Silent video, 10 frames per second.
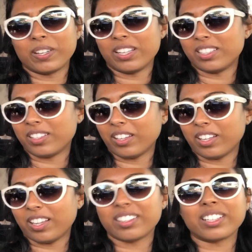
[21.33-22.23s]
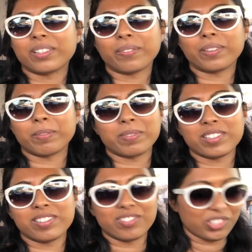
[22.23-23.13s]
and I think it would have
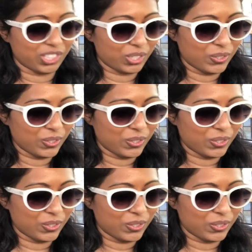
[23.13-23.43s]
been just too